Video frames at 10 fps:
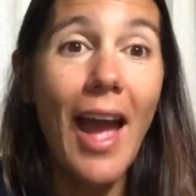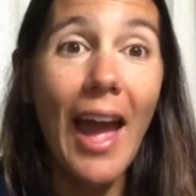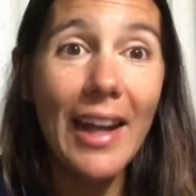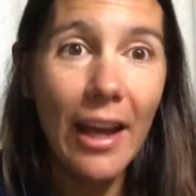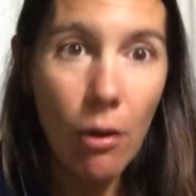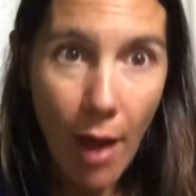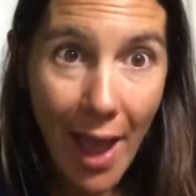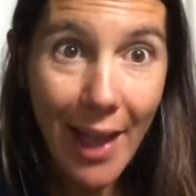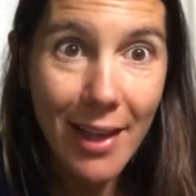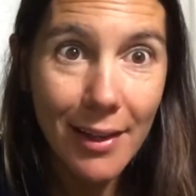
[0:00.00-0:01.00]
And I go,
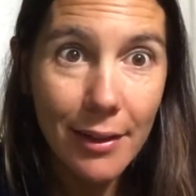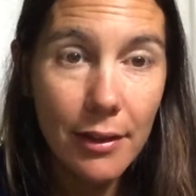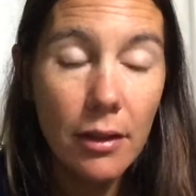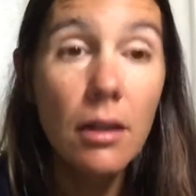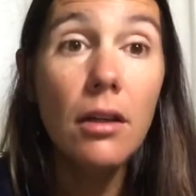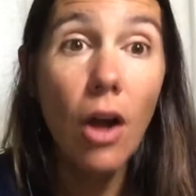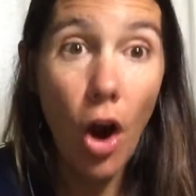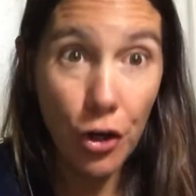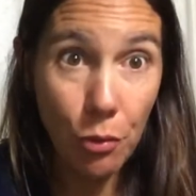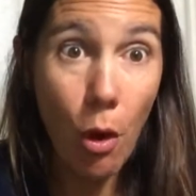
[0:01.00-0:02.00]
"Hey,
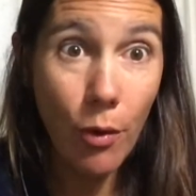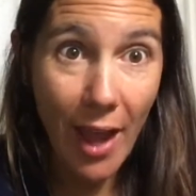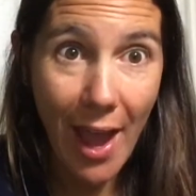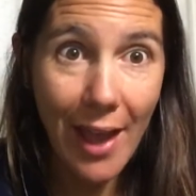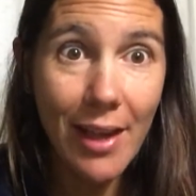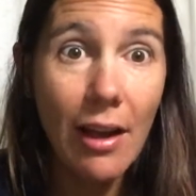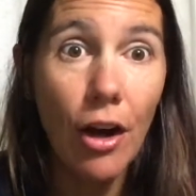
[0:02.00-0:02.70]
are you okay?